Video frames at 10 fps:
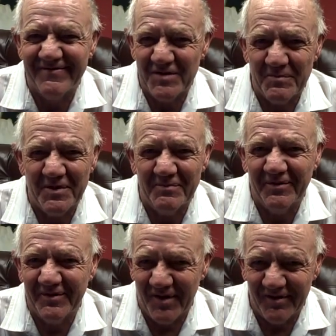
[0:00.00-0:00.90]
see
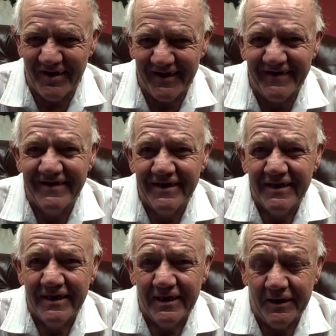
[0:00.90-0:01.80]
people, and all that.
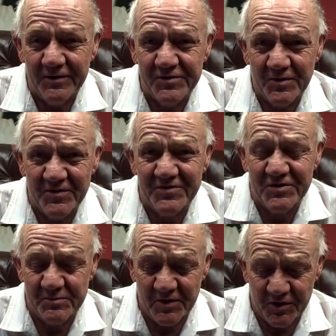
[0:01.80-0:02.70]
And so this
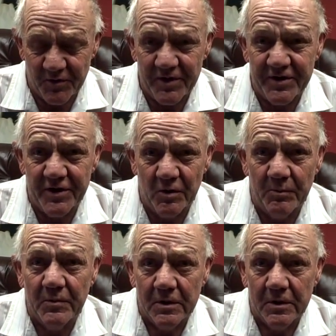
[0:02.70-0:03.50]
has been a great help,